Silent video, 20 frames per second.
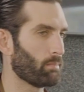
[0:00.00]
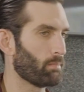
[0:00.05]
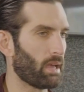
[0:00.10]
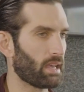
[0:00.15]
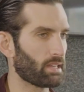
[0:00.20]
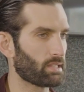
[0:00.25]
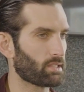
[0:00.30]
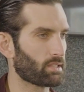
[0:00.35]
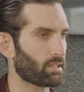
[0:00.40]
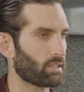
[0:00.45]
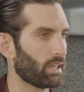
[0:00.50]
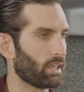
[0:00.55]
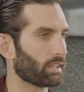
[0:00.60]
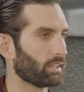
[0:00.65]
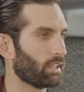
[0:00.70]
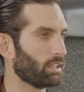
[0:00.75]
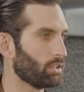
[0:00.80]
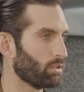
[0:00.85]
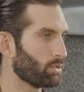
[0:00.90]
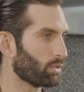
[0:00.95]
best thing
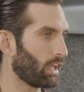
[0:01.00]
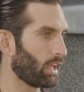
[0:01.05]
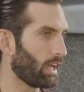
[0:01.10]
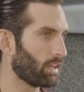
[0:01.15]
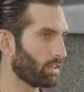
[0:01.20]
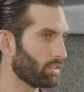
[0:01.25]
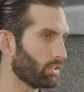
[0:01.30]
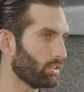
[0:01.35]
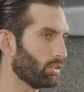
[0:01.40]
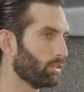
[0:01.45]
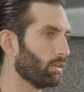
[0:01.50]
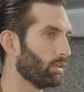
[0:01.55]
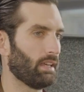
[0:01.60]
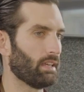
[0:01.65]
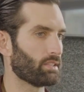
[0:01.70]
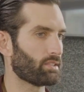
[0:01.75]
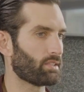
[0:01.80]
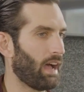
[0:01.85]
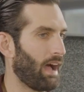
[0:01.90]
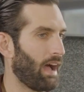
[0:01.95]
that you can do
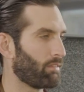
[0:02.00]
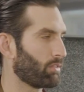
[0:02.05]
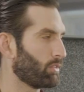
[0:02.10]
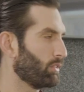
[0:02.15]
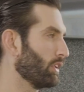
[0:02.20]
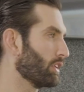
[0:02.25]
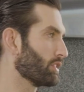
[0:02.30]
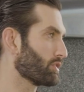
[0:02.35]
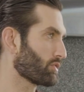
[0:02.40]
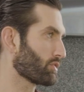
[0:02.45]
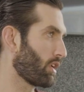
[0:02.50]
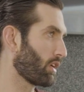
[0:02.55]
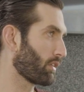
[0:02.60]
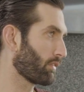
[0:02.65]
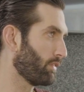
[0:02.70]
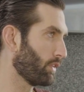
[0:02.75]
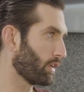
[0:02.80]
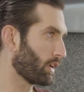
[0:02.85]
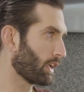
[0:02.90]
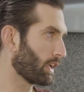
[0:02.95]
is have a really strong
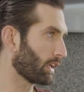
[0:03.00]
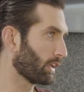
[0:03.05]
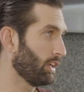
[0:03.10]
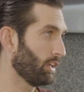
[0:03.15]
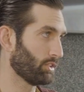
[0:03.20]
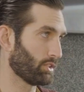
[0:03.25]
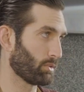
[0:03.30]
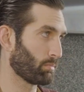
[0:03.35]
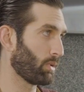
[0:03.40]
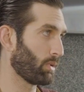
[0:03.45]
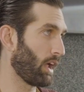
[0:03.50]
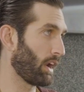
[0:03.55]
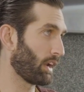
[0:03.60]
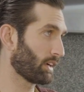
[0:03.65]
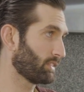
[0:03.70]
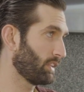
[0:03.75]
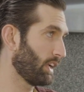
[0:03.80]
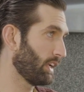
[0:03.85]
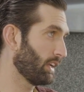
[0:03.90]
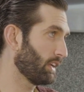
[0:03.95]
footing in your
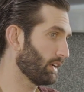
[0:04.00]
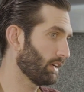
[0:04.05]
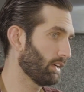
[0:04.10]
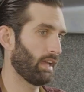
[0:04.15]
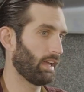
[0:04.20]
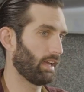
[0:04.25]
product data